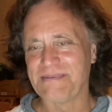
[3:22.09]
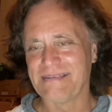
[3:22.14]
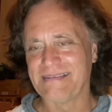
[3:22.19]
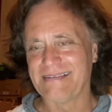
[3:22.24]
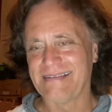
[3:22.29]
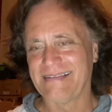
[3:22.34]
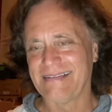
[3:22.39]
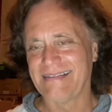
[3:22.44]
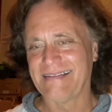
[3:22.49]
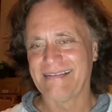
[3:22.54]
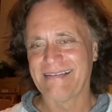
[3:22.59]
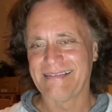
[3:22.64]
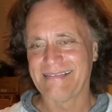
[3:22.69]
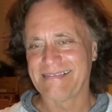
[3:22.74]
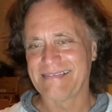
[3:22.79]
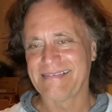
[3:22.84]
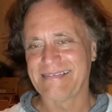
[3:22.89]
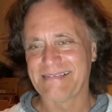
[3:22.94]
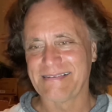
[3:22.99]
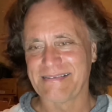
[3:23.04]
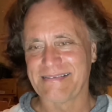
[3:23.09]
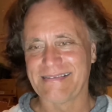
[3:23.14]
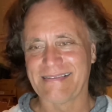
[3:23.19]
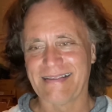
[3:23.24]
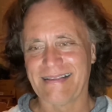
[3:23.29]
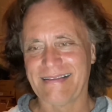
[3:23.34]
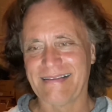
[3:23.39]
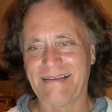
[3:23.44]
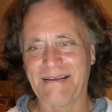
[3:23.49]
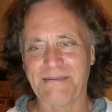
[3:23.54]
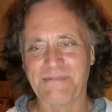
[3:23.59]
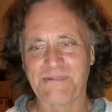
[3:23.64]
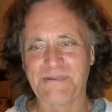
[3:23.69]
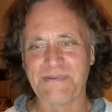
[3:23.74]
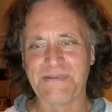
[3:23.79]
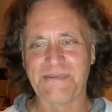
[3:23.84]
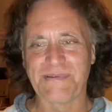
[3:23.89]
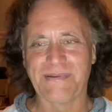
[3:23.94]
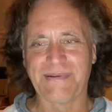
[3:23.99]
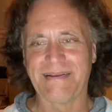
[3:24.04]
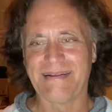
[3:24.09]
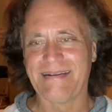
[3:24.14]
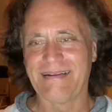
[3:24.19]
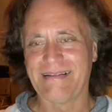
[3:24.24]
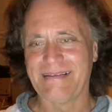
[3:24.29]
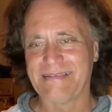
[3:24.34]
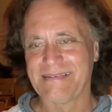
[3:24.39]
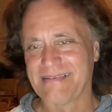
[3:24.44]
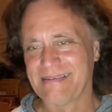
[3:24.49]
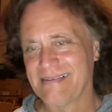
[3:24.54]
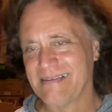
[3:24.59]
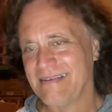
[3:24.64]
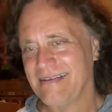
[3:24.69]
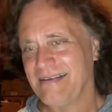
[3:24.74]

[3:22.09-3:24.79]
it's just the options are endless.